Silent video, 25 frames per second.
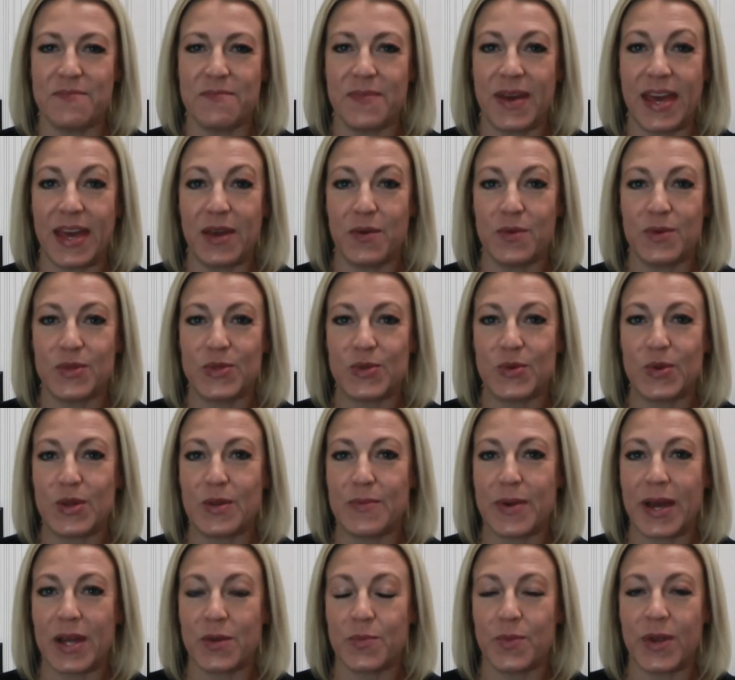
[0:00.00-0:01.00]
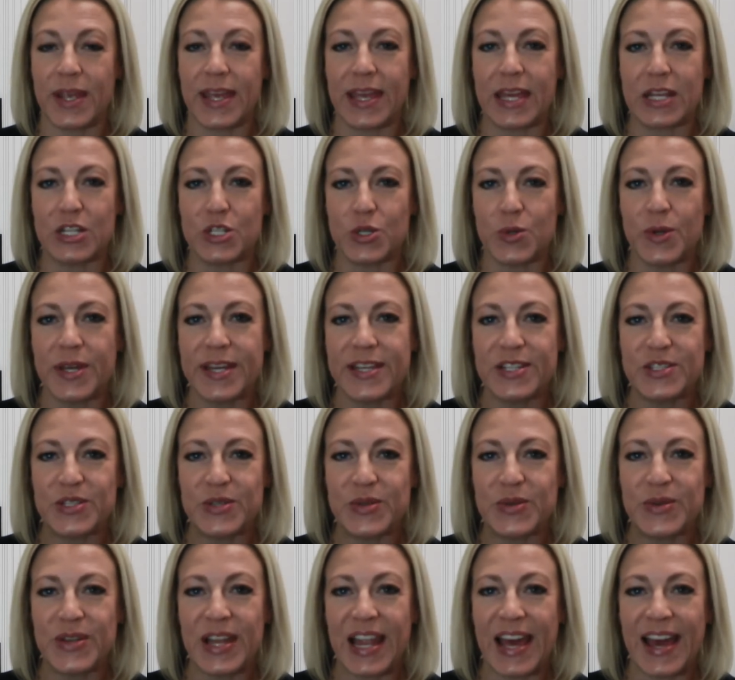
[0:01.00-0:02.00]
May was all about bringing joy
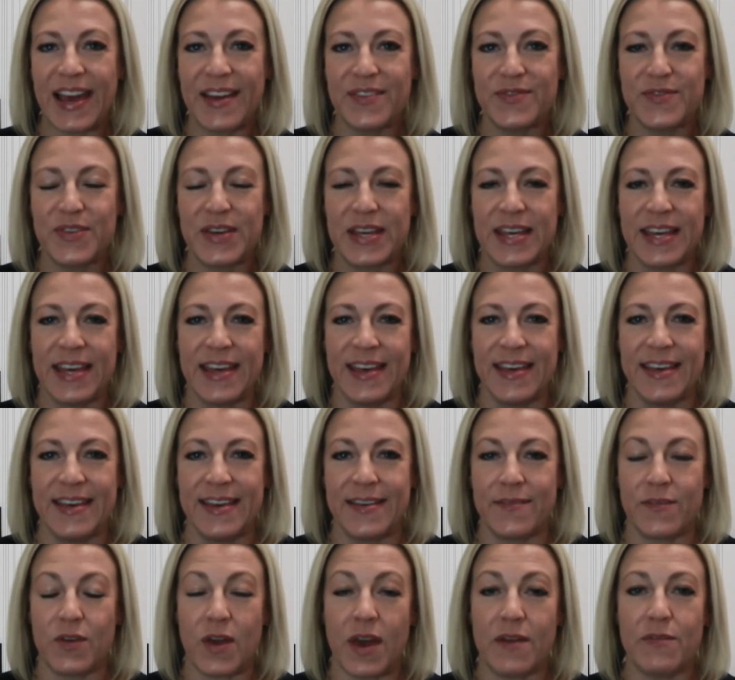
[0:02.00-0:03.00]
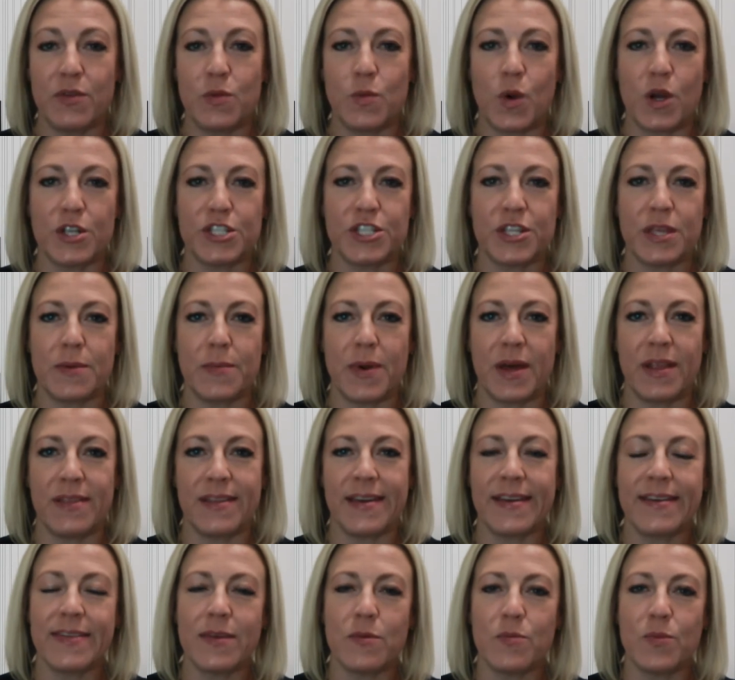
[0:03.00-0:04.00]
into your life. If you haven't watched them, I'll
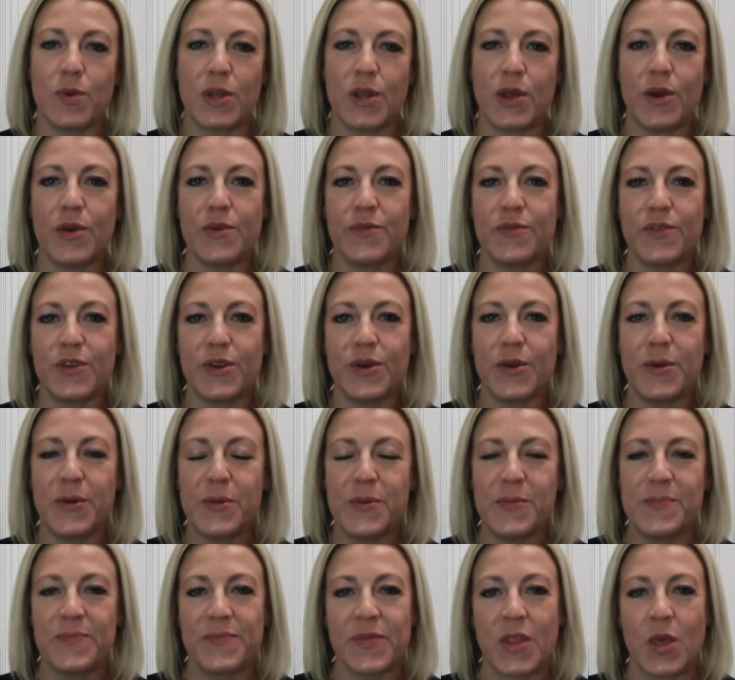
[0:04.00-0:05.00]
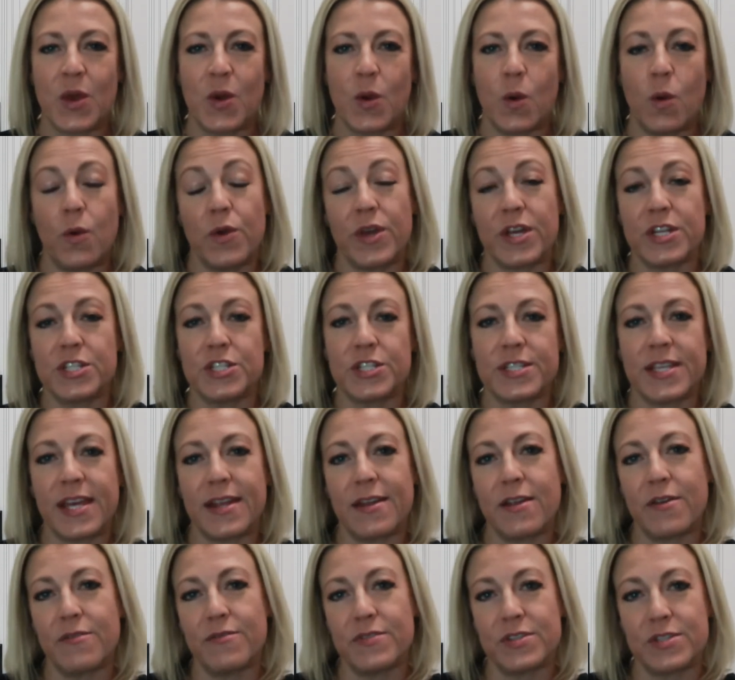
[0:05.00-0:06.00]
link them below for you, or you could just
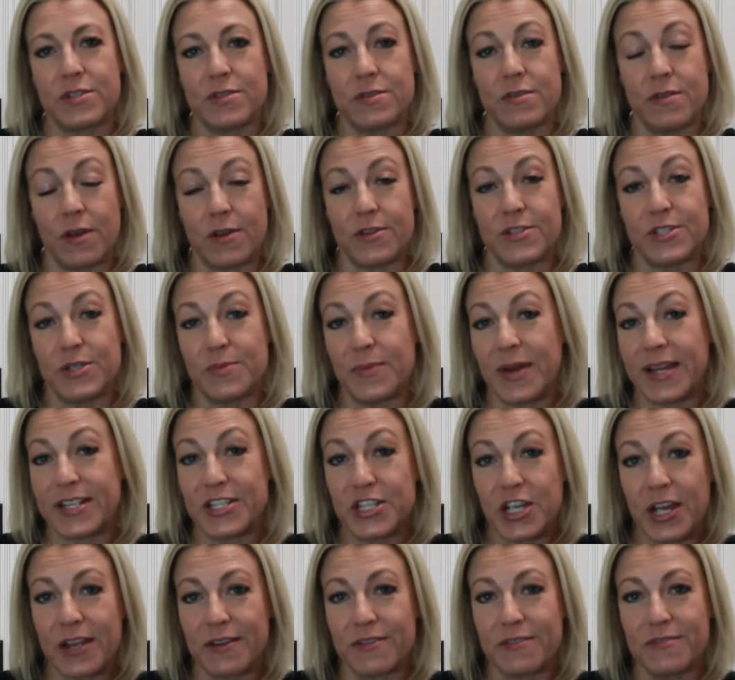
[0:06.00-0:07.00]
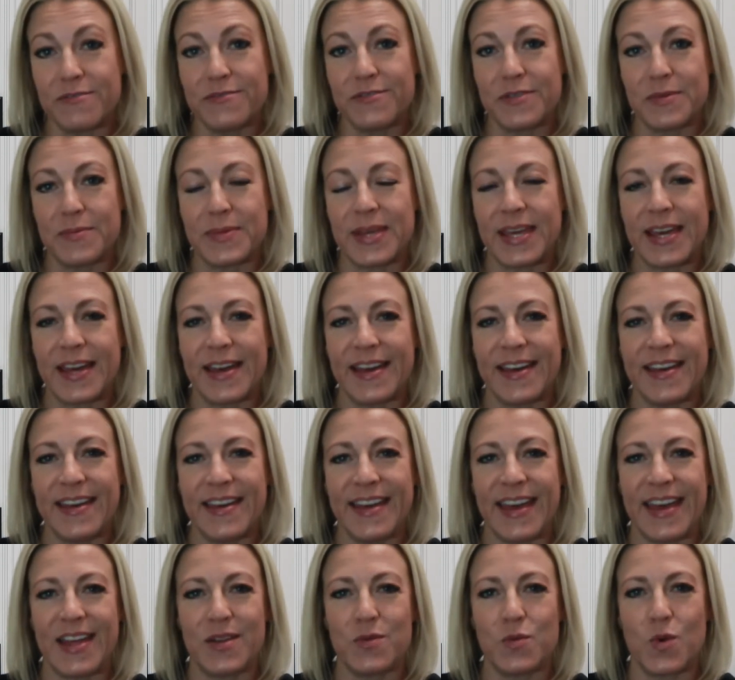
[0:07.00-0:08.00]
head over onto my channel from here
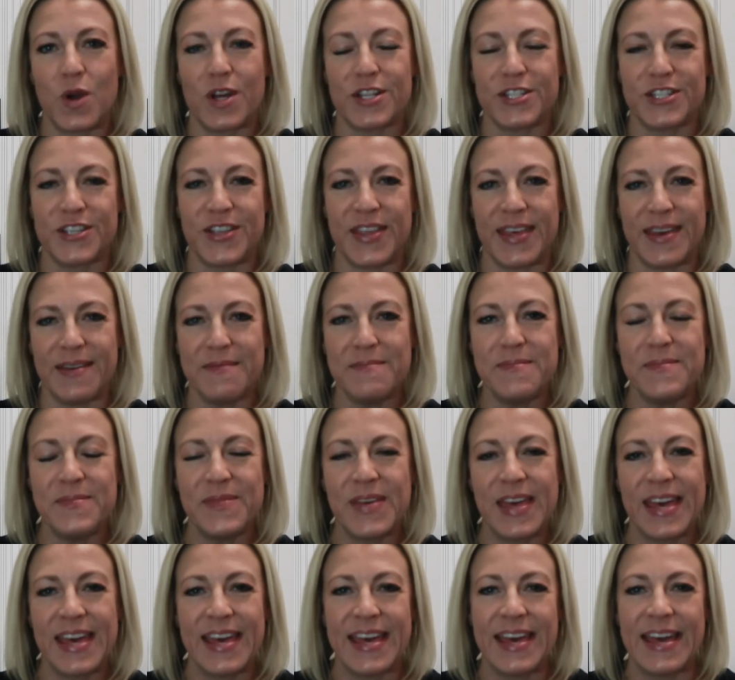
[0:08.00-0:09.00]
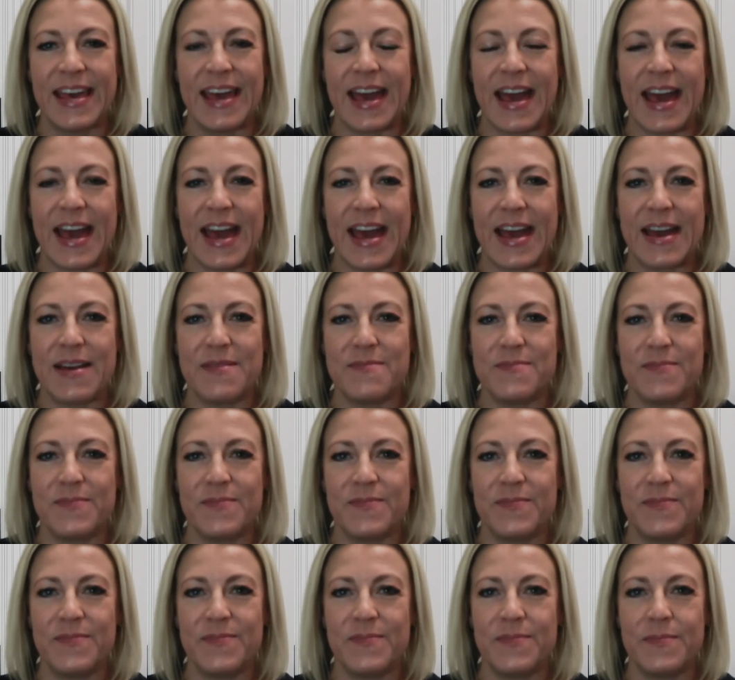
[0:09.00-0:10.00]
and watch them.
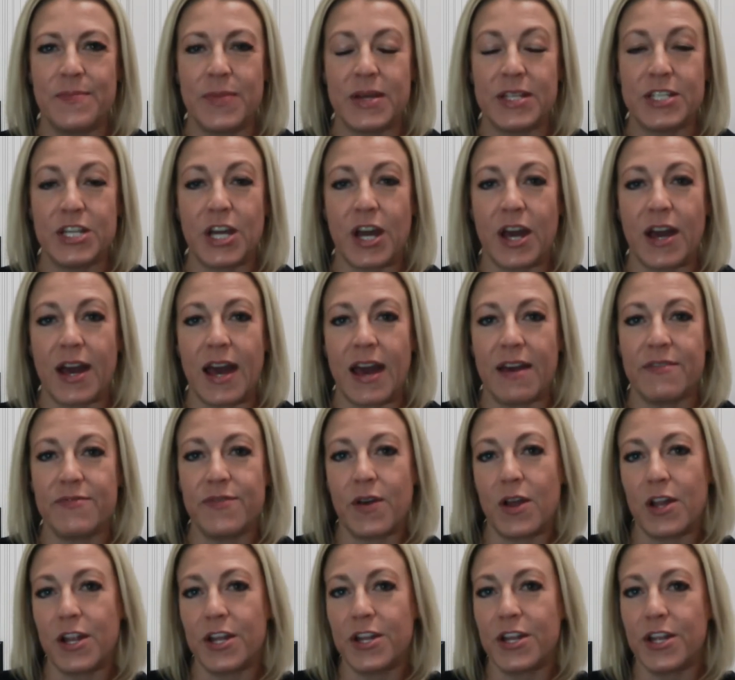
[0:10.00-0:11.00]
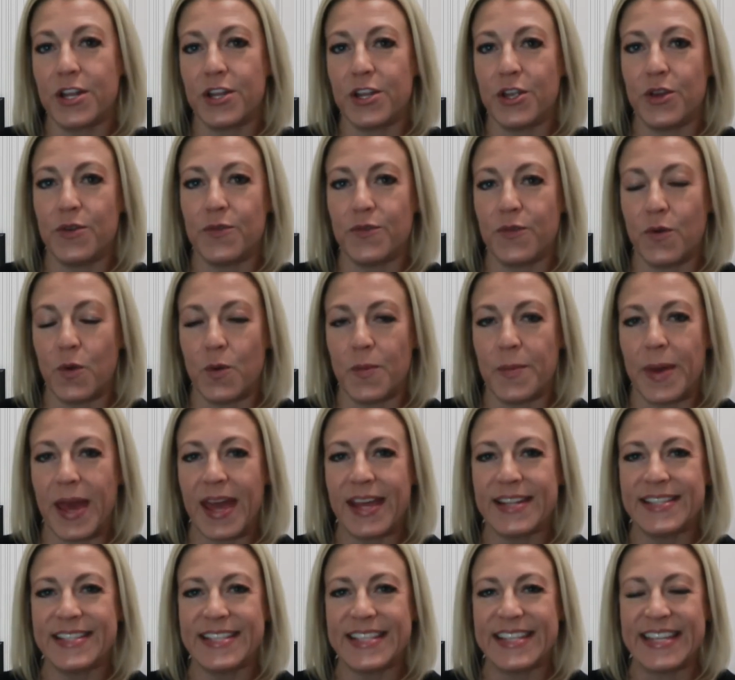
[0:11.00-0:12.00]
But yeah, I followed a new
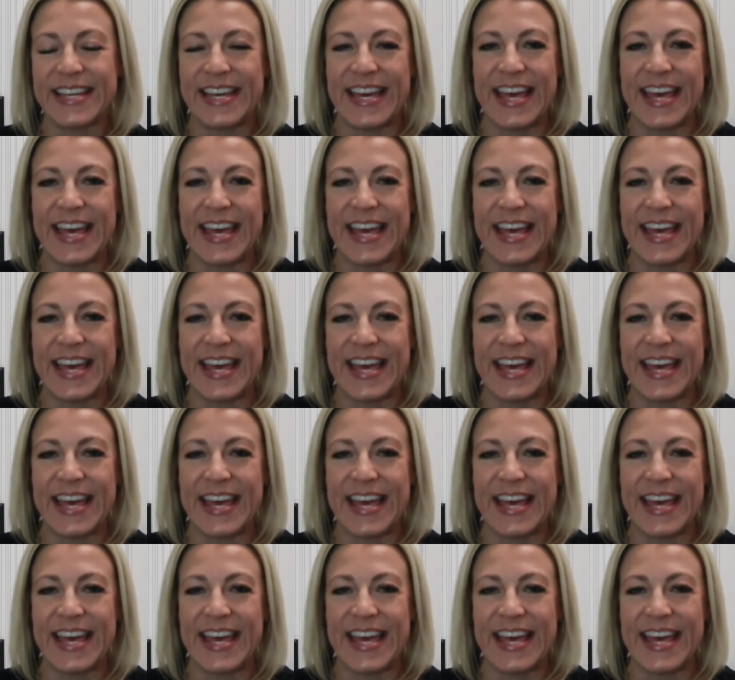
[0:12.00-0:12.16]
format